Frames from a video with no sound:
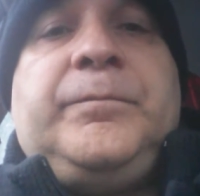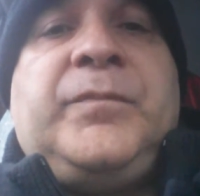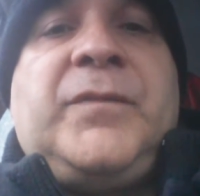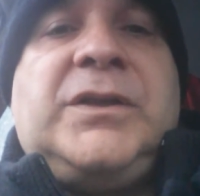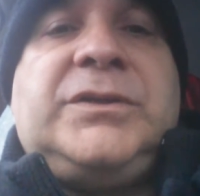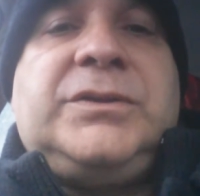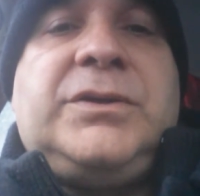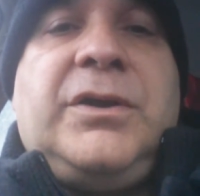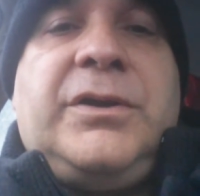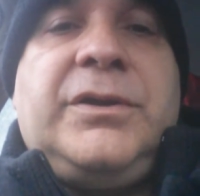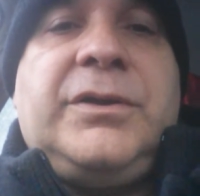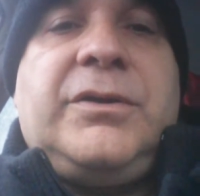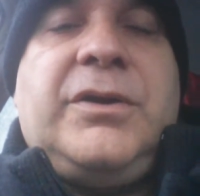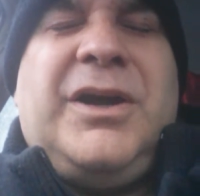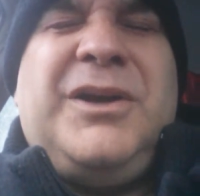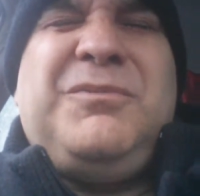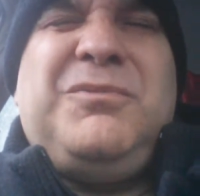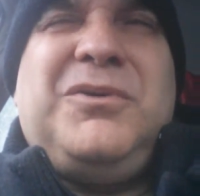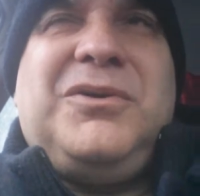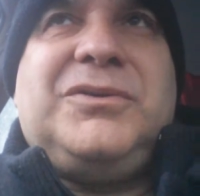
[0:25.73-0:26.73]
That's the kind of
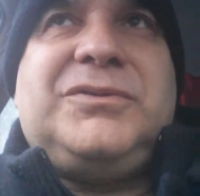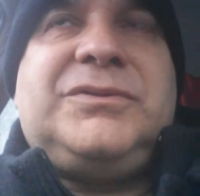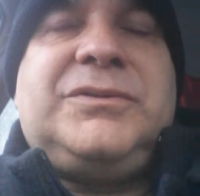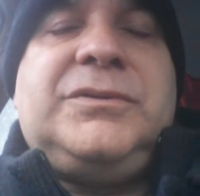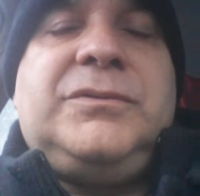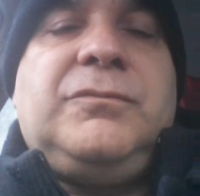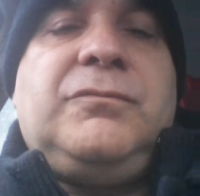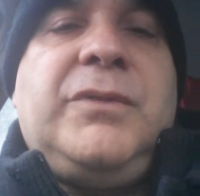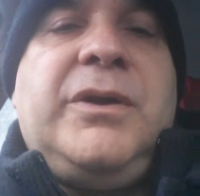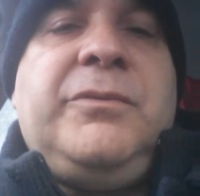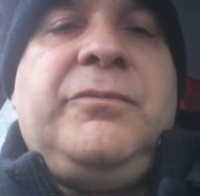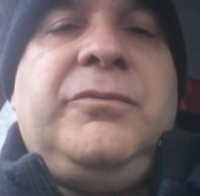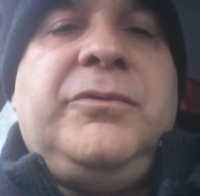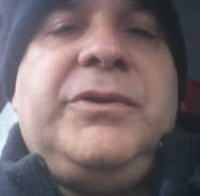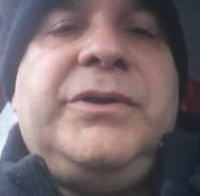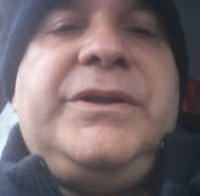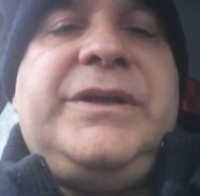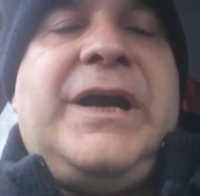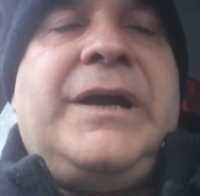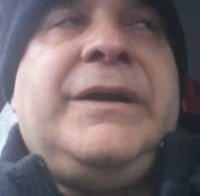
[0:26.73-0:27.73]
guy he was. When we
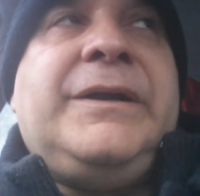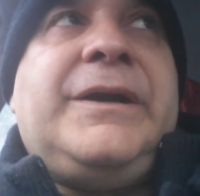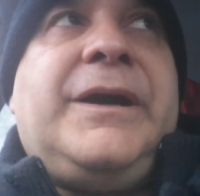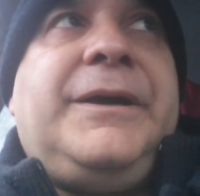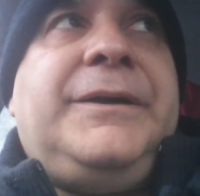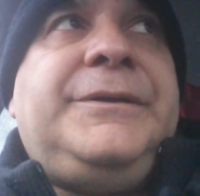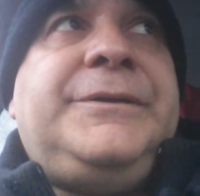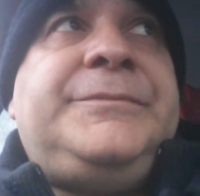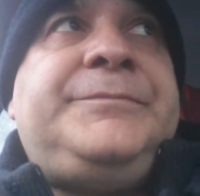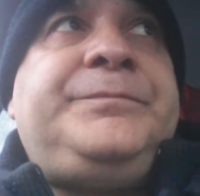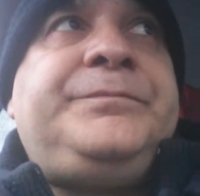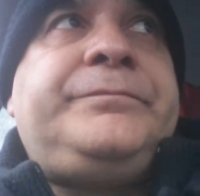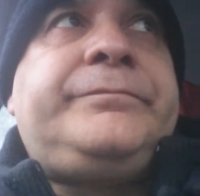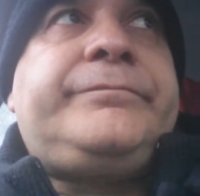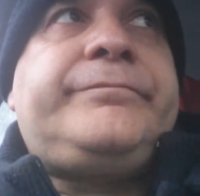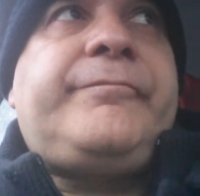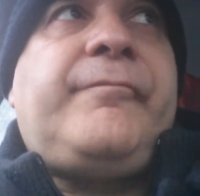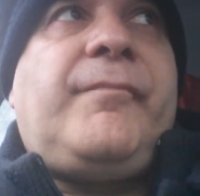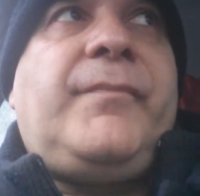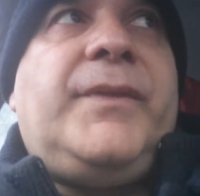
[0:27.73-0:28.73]
were younger,
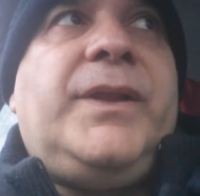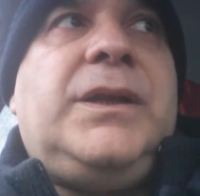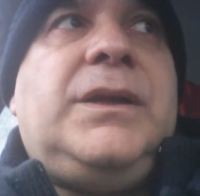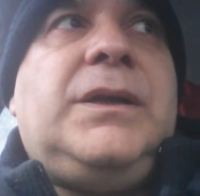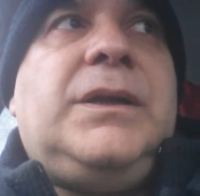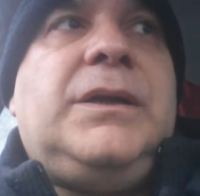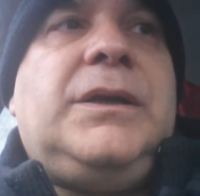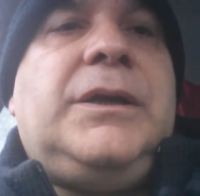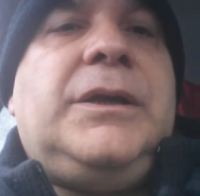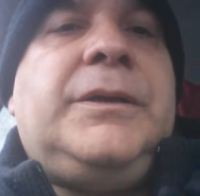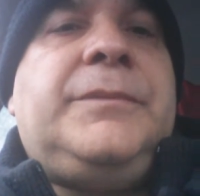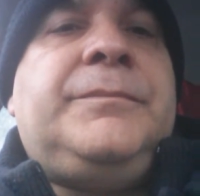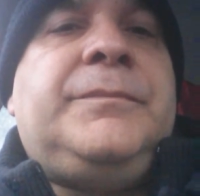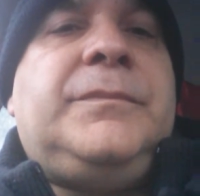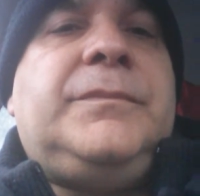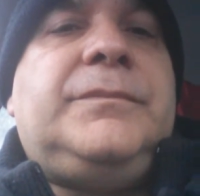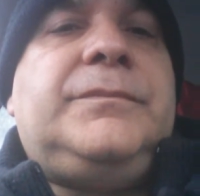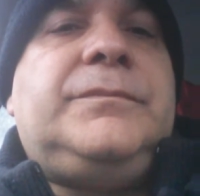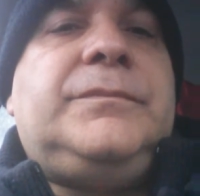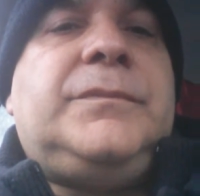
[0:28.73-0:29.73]
I
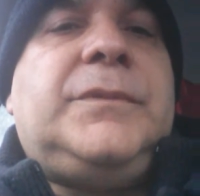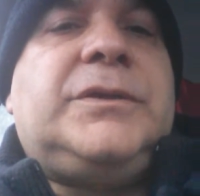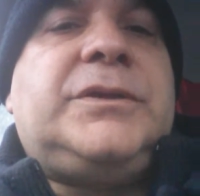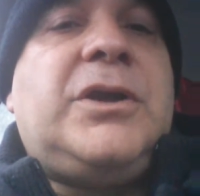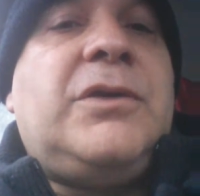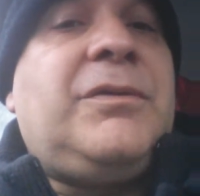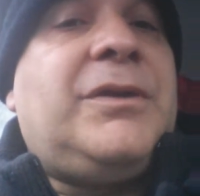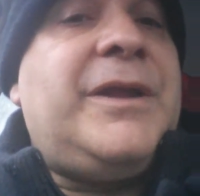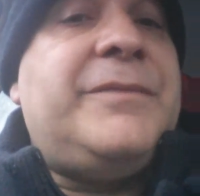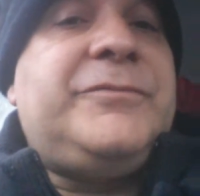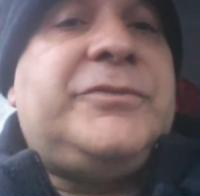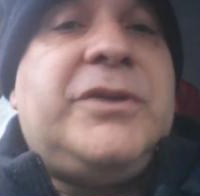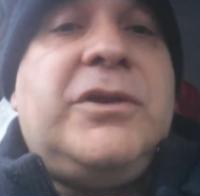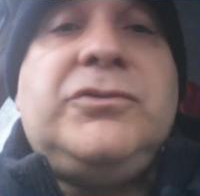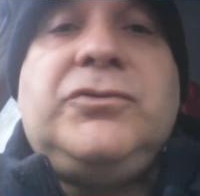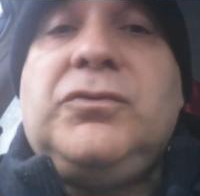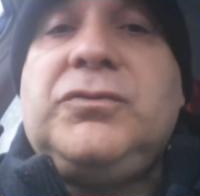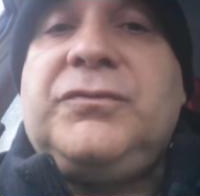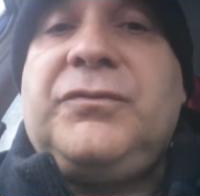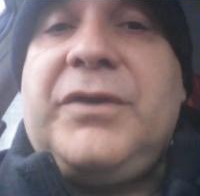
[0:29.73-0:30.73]
don't claim to
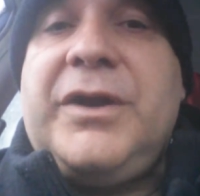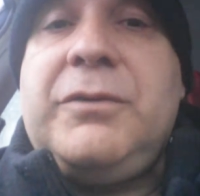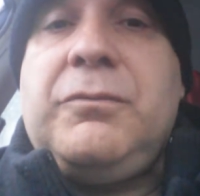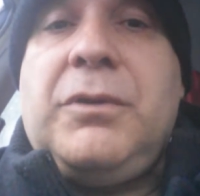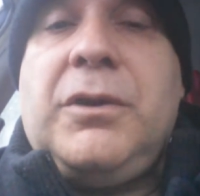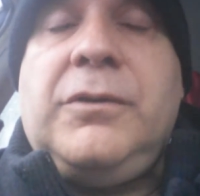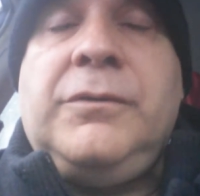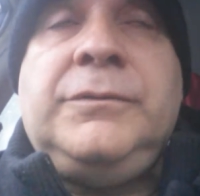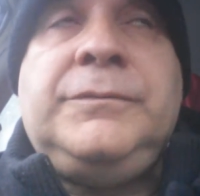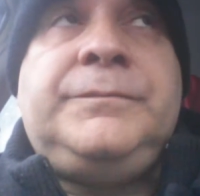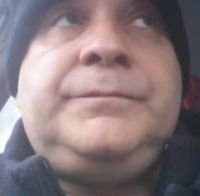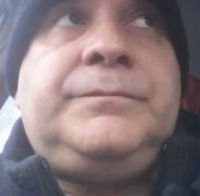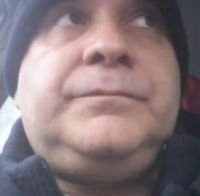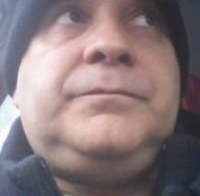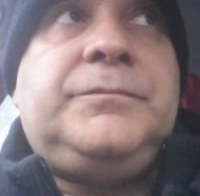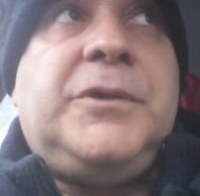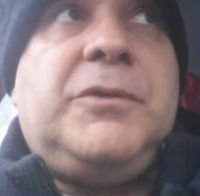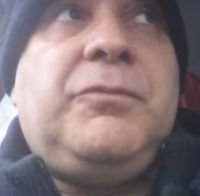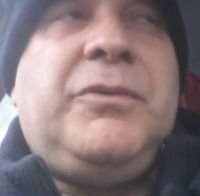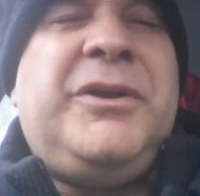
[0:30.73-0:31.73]
know George very well,
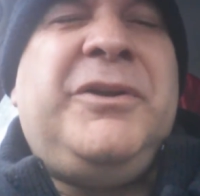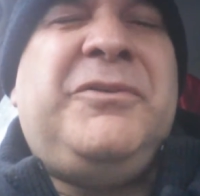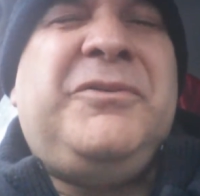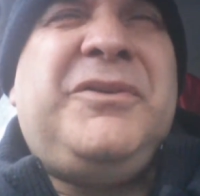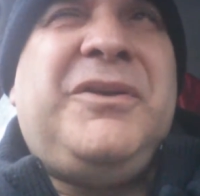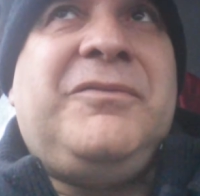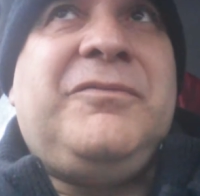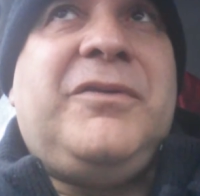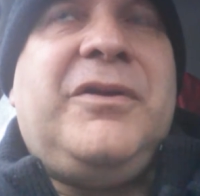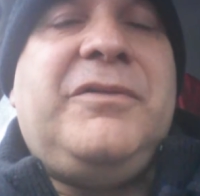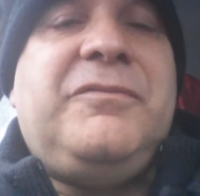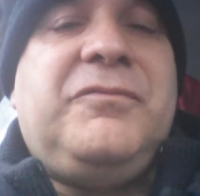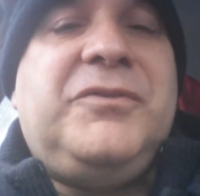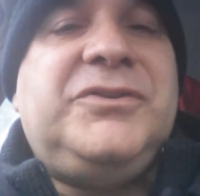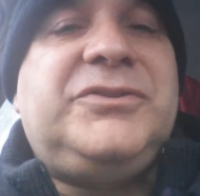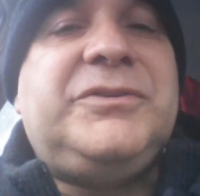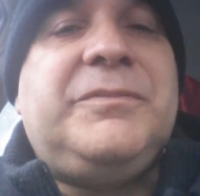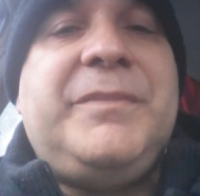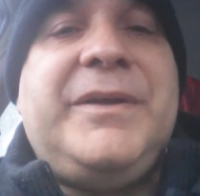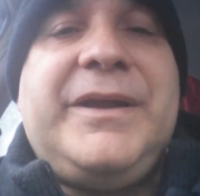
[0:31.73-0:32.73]
but when we were younger, we
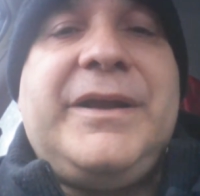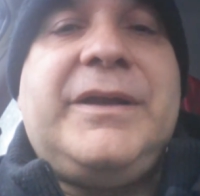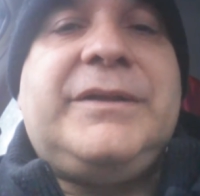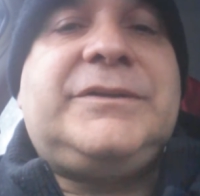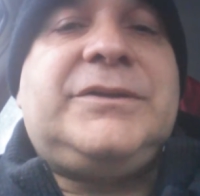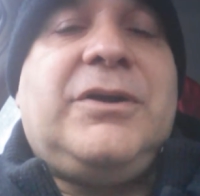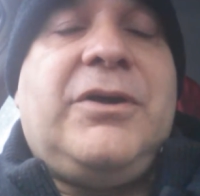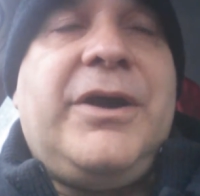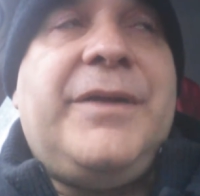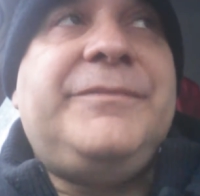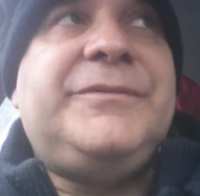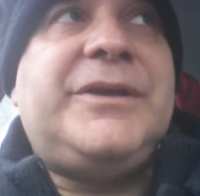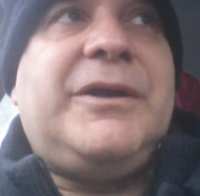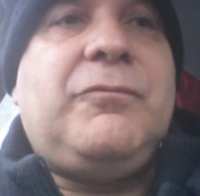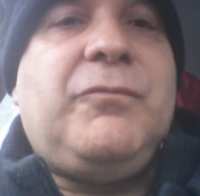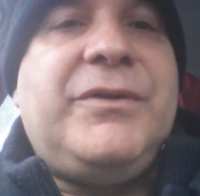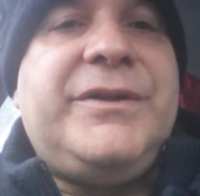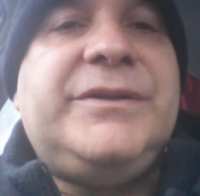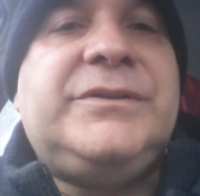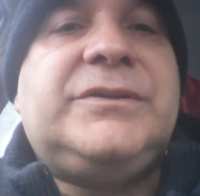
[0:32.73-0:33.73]
used to meet at times
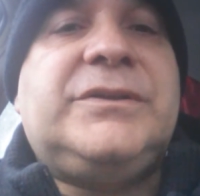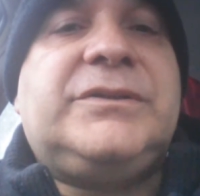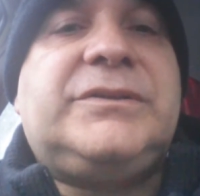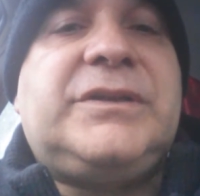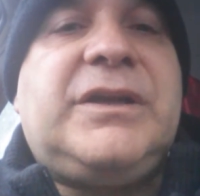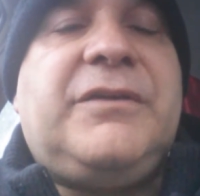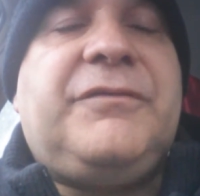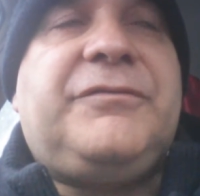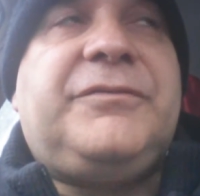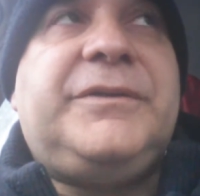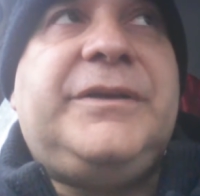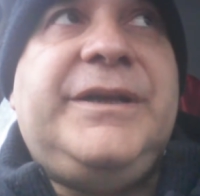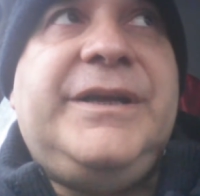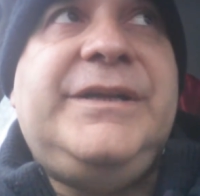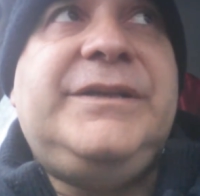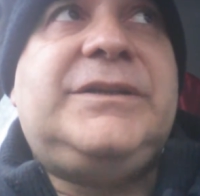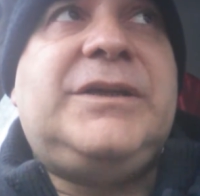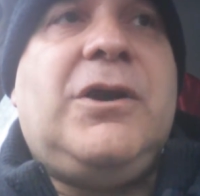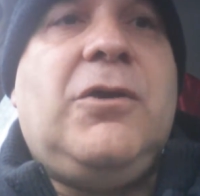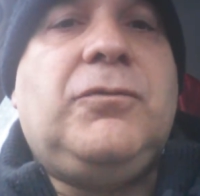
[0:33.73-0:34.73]
at weddings and stuff.
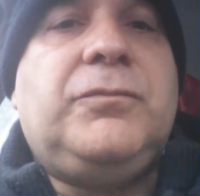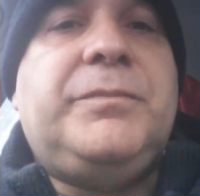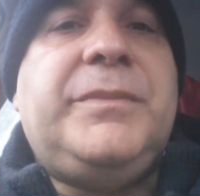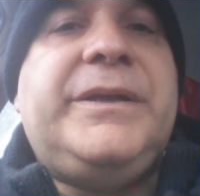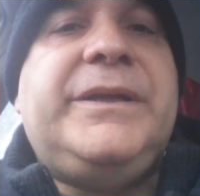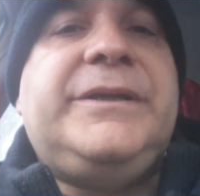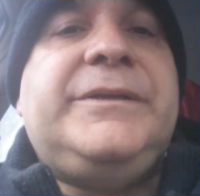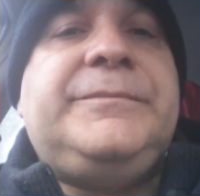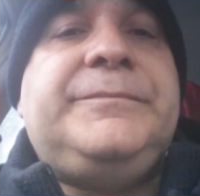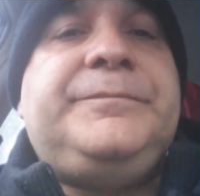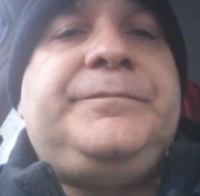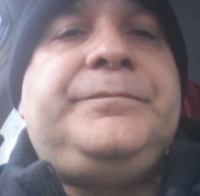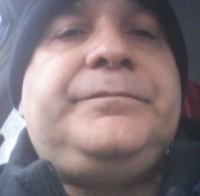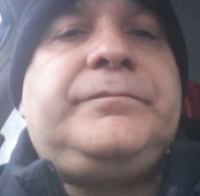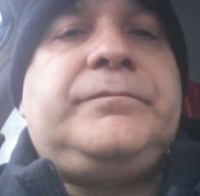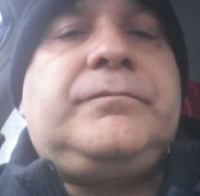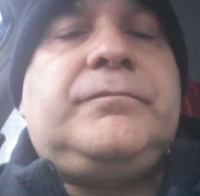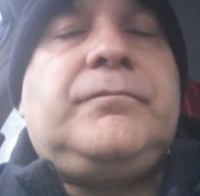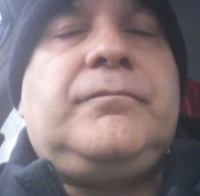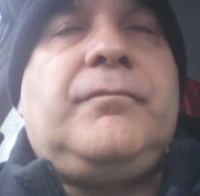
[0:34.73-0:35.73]
He told me
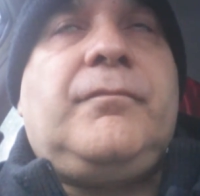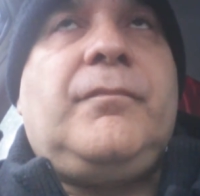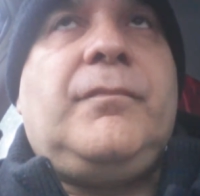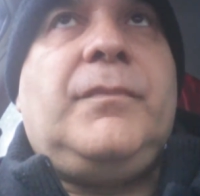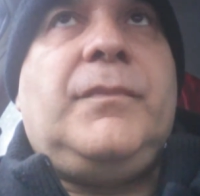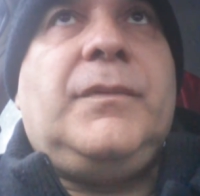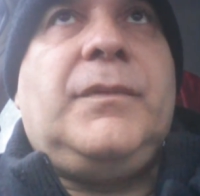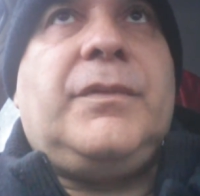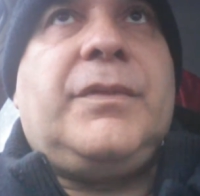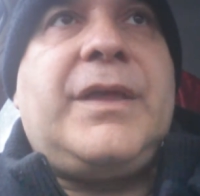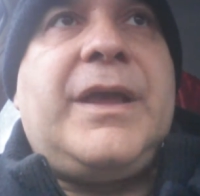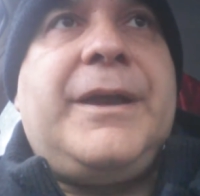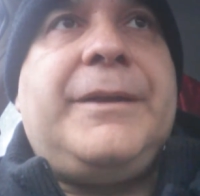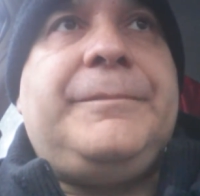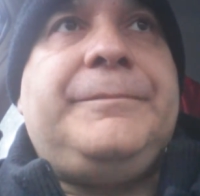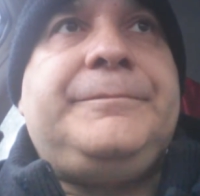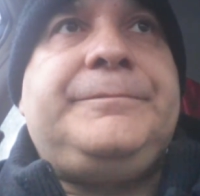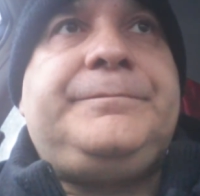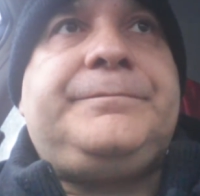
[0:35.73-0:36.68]
that